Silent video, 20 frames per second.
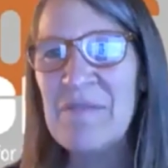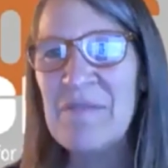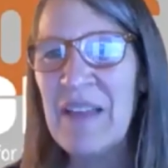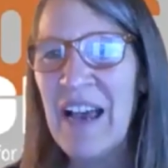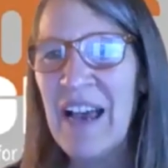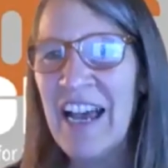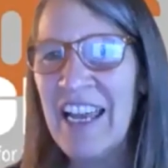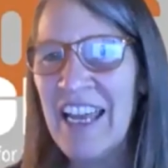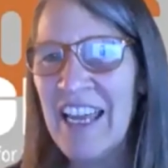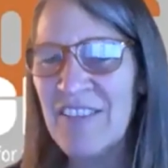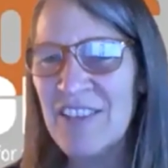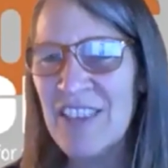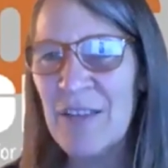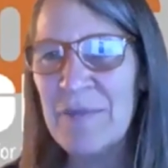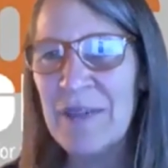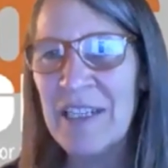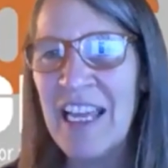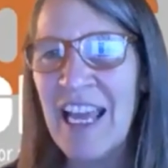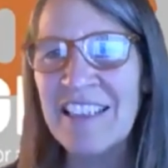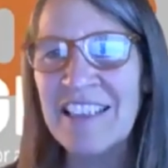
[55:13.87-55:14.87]
I have
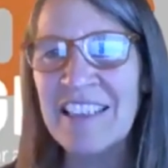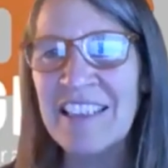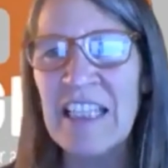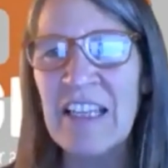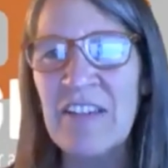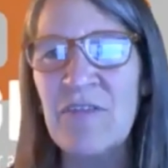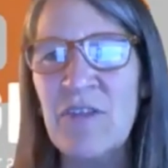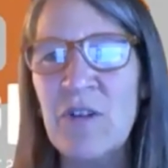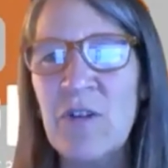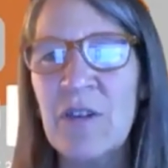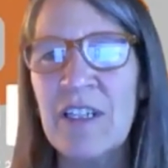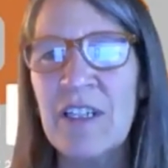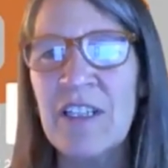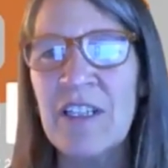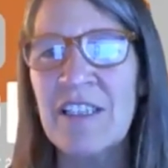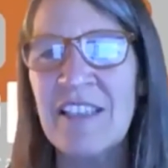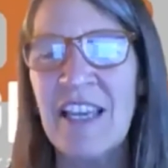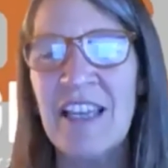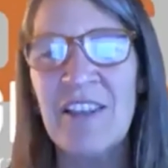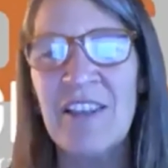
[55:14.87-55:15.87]
somebody asking if you can
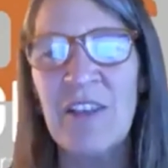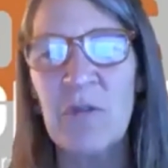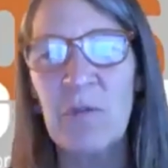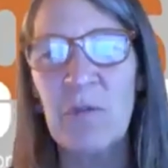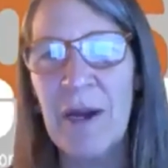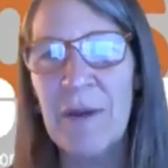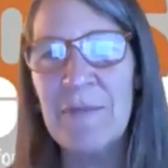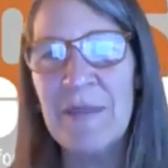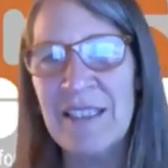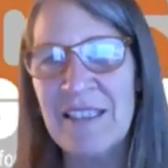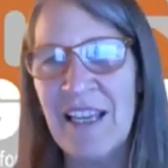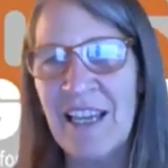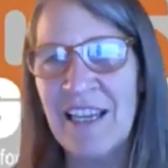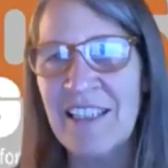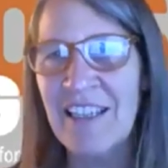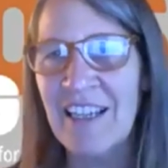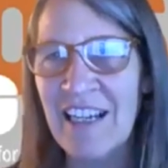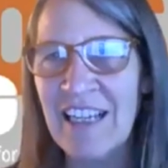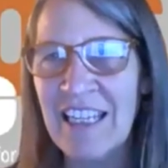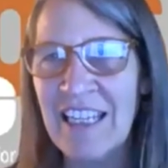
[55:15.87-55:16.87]
say the website
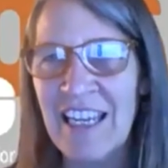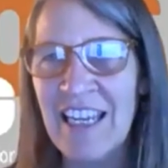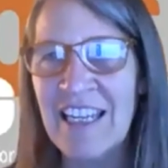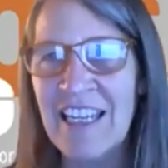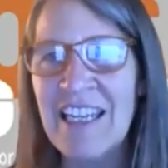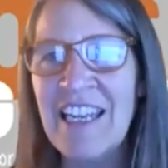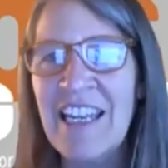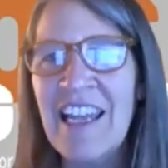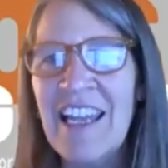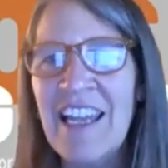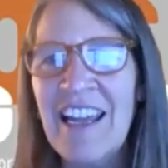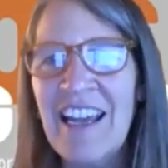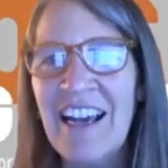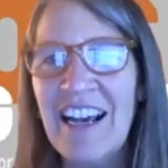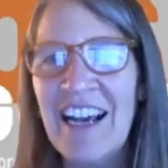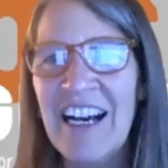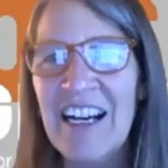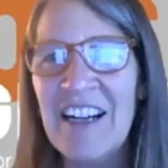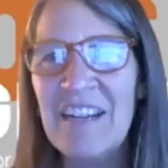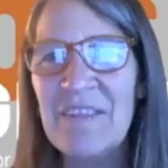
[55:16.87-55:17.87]
again,
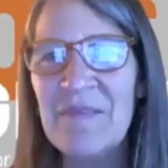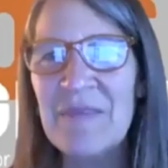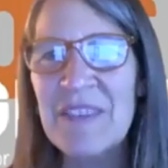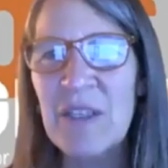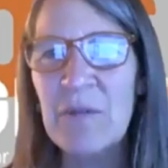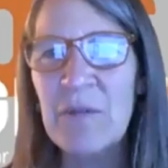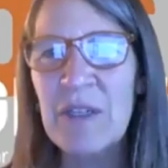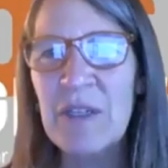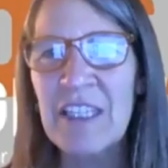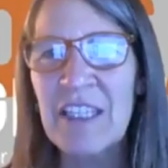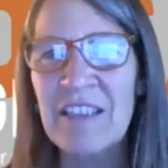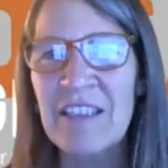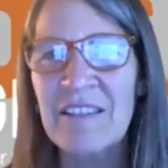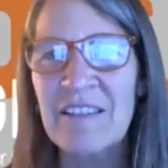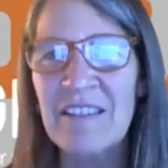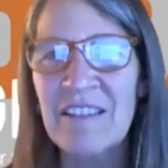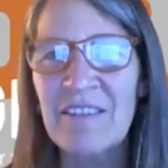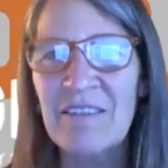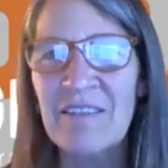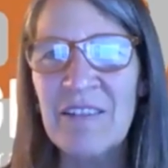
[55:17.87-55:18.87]
so we can
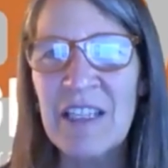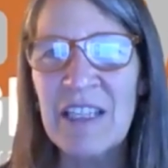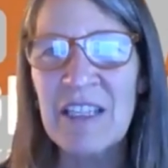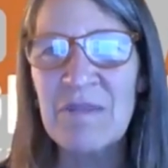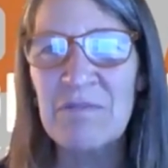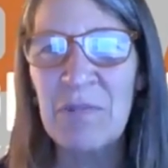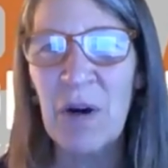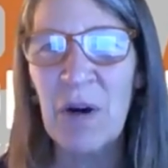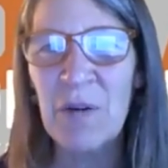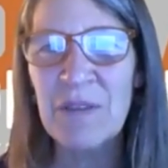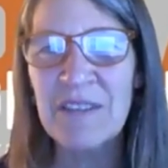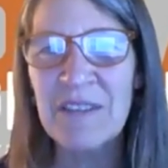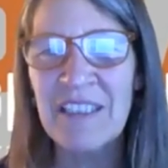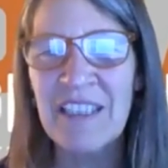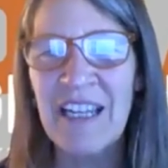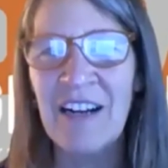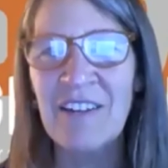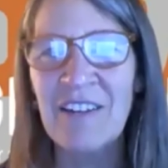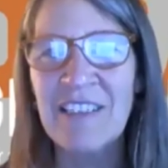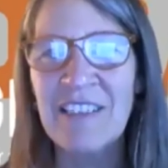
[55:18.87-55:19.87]
post it
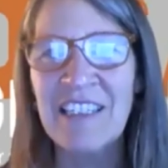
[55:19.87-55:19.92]
out.